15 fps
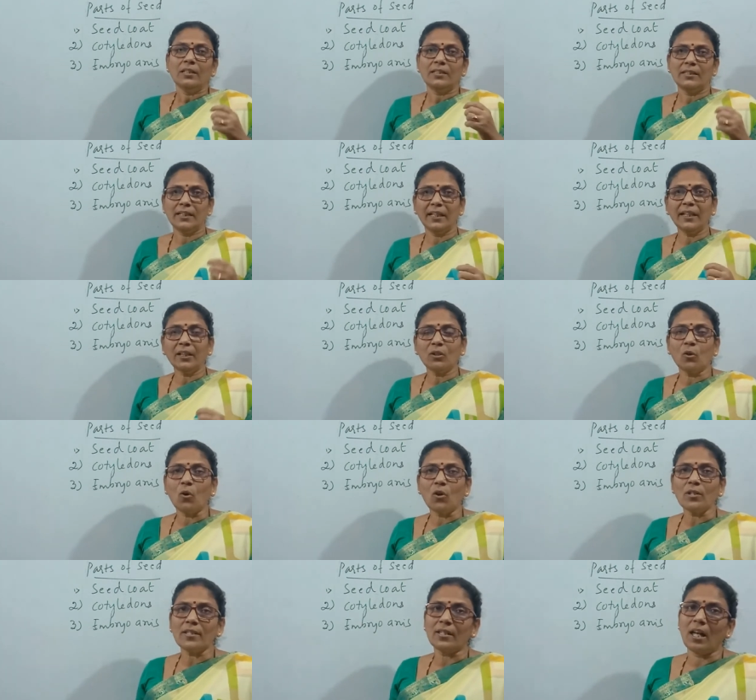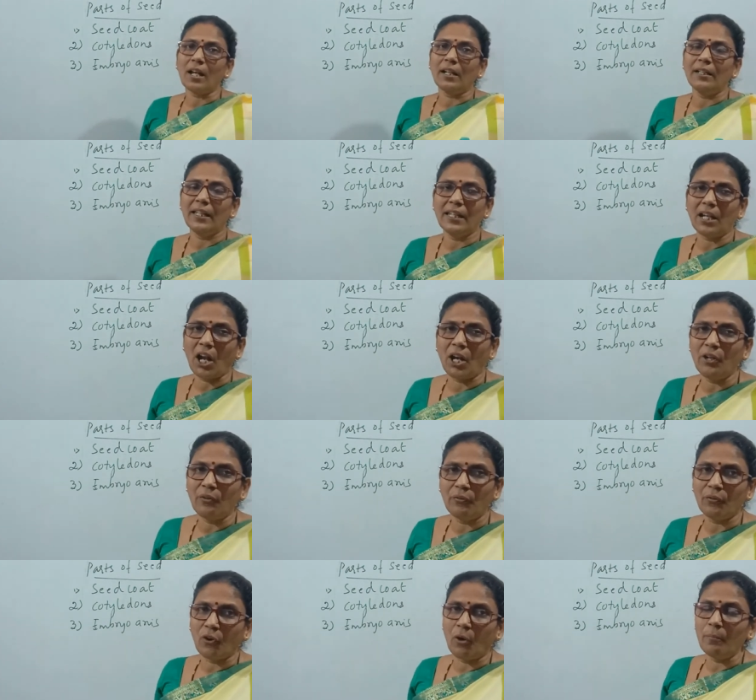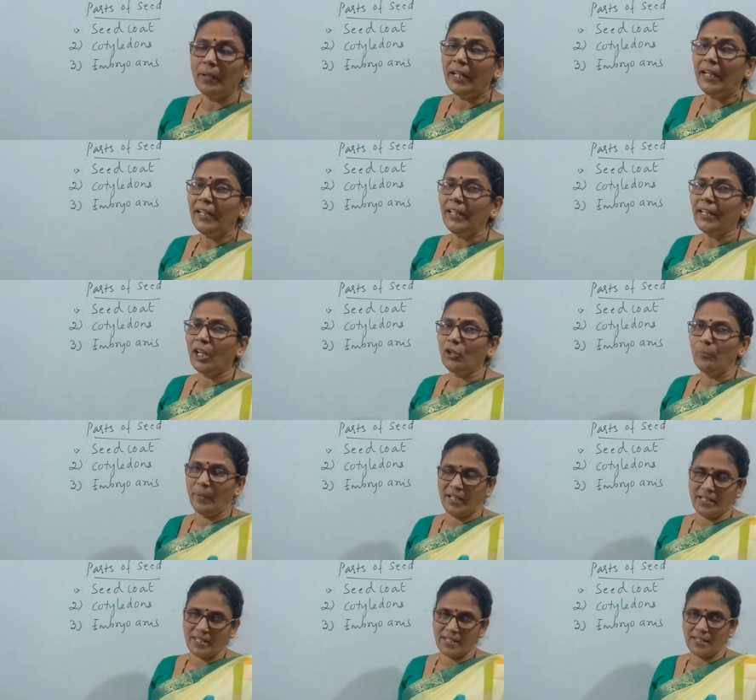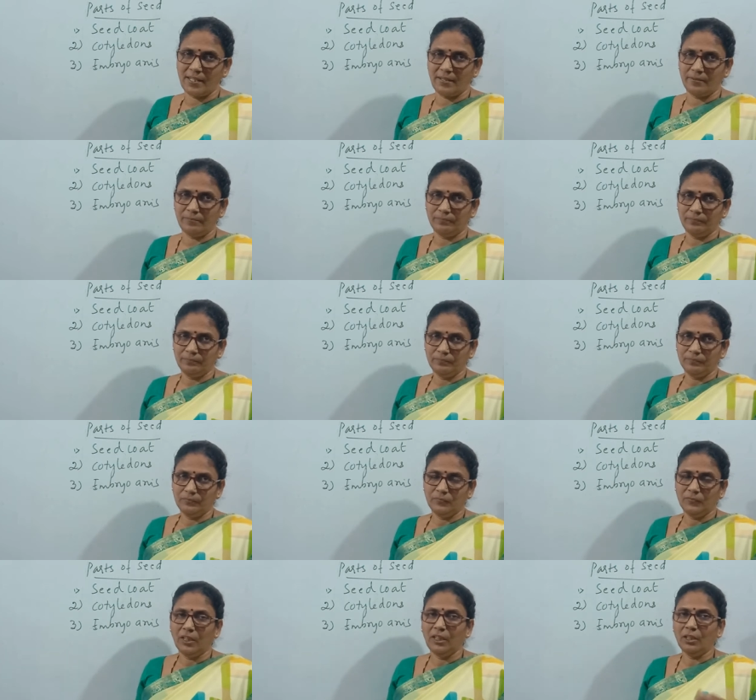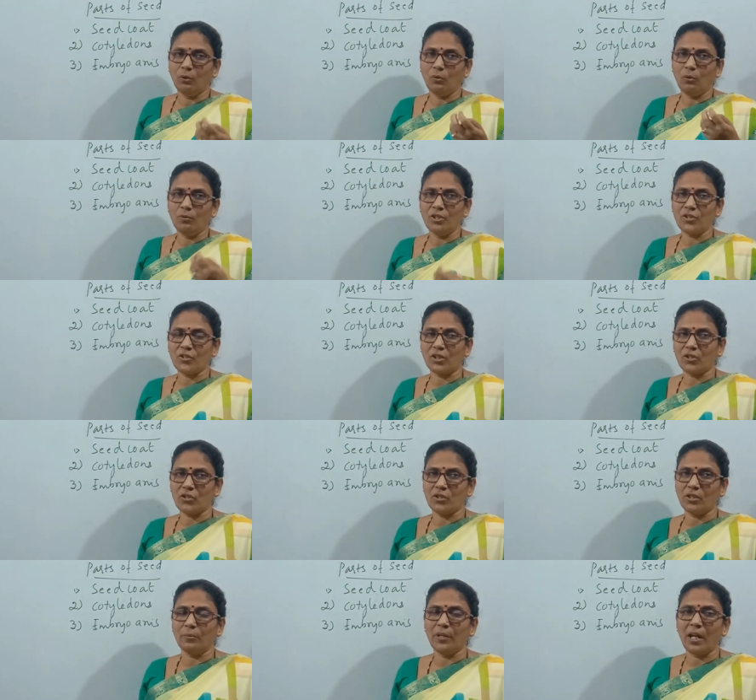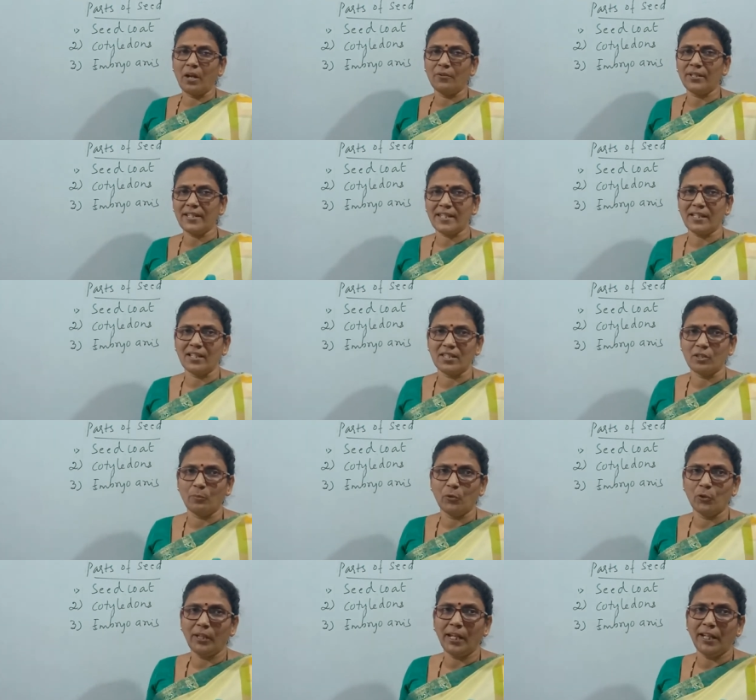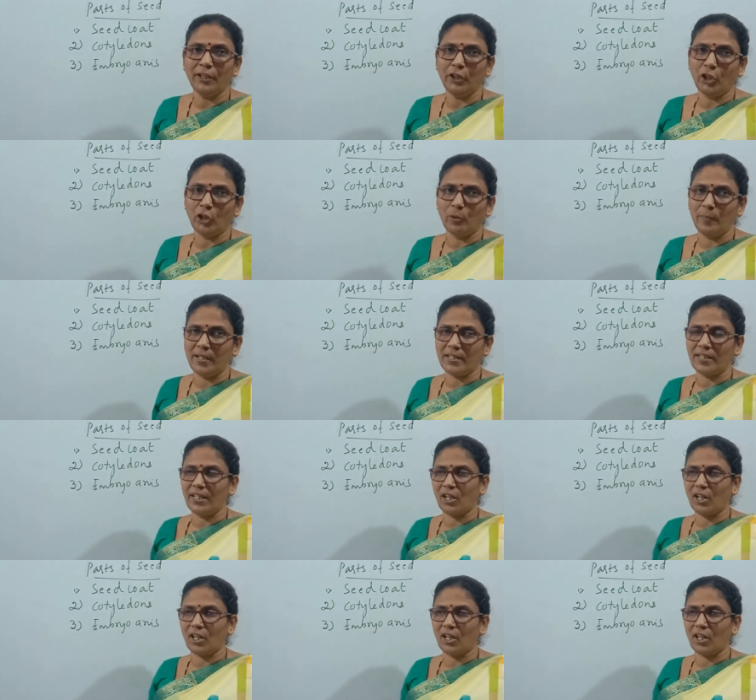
Seed coats are derived from integuments. In the ovule structure, we have discussed about the integuments.